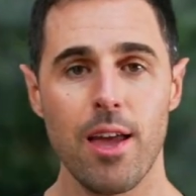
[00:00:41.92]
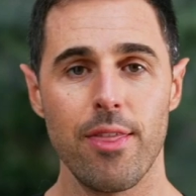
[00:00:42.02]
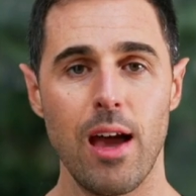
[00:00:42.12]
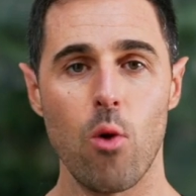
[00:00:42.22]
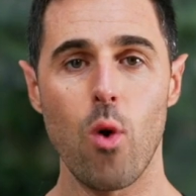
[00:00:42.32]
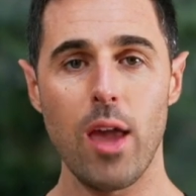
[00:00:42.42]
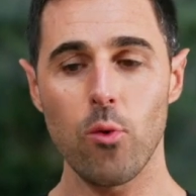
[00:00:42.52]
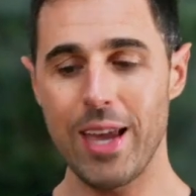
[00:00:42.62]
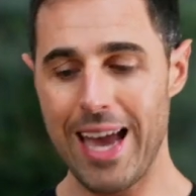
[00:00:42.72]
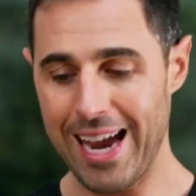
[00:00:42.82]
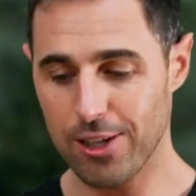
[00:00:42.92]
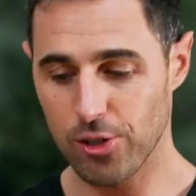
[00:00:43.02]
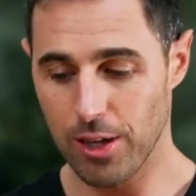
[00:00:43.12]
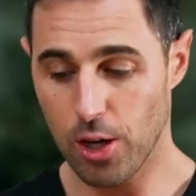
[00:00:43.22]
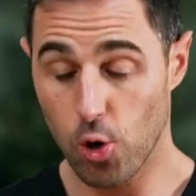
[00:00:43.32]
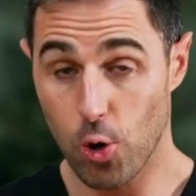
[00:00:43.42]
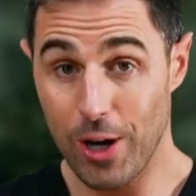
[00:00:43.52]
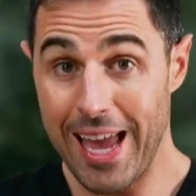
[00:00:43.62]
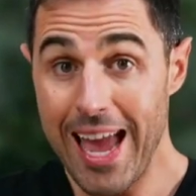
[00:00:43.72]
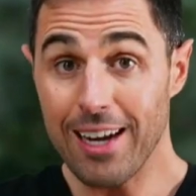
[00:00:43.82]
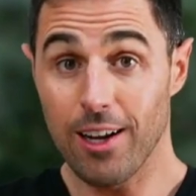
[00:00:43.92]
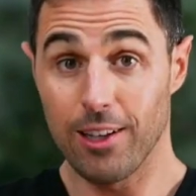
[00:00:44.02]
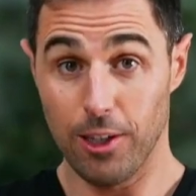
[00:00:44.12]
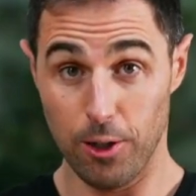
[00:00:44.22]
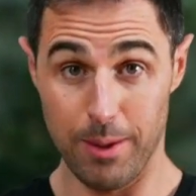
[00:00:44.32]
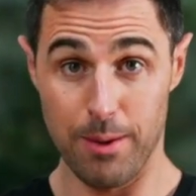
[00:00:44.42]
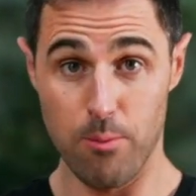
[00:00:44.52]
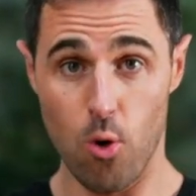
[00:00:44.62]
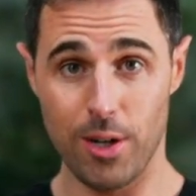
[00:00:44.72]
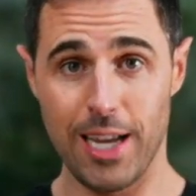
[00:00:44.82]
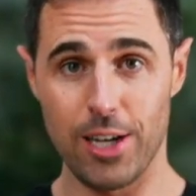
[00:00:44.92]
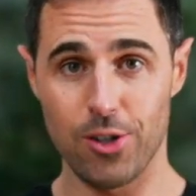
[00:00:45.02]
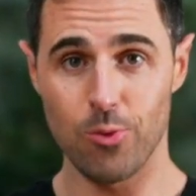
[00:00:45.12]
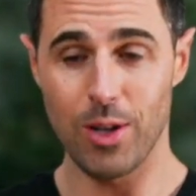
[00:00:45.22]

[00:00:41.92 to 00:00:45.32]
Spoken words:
that when we actually create a little bit more tension, we